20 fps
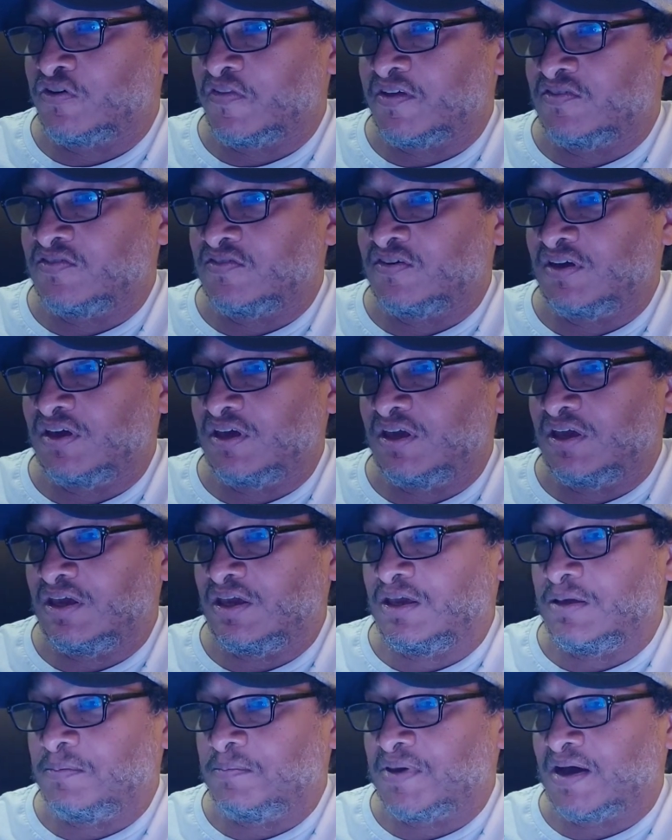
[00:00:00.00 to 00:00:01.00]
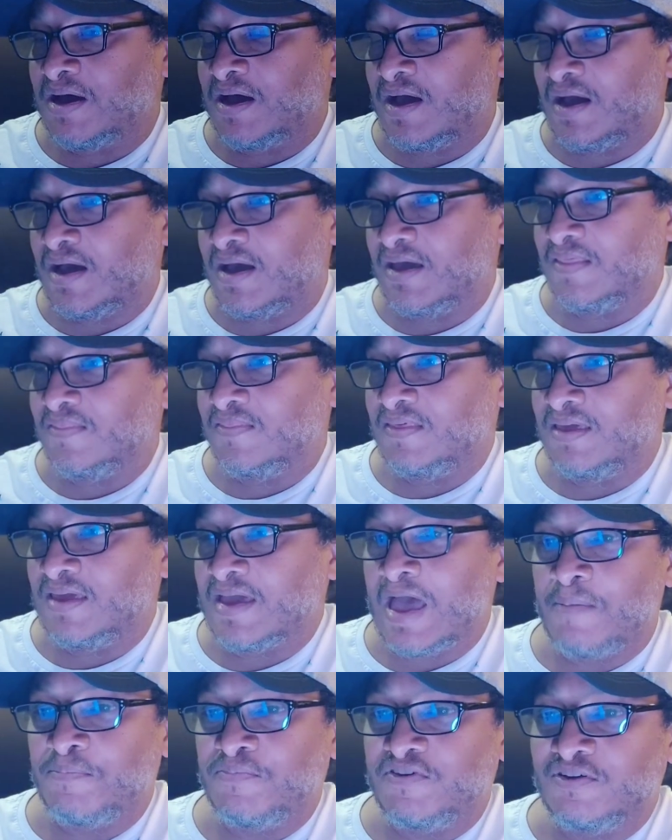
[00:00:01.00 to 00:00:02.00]
are the team behind
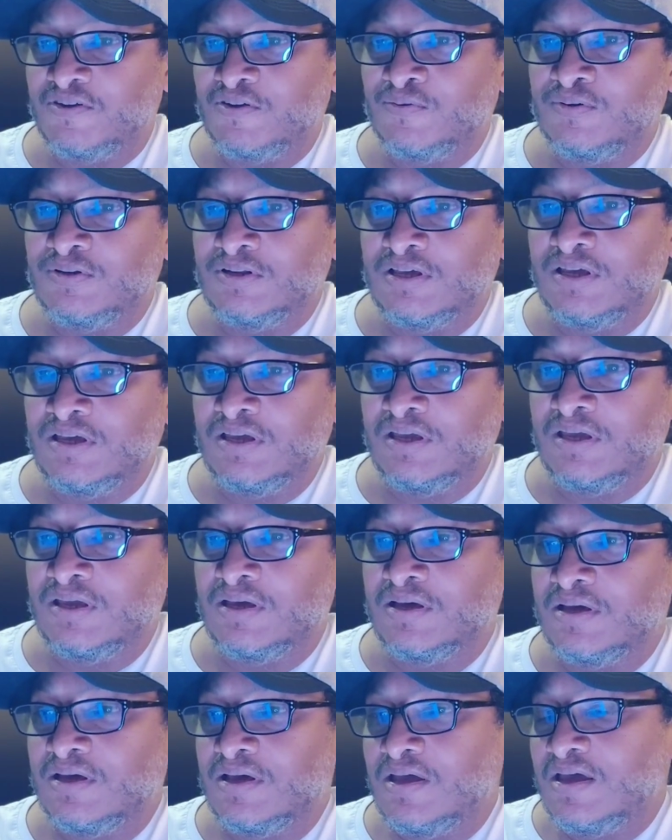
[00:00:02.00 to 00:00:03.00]
the absolutely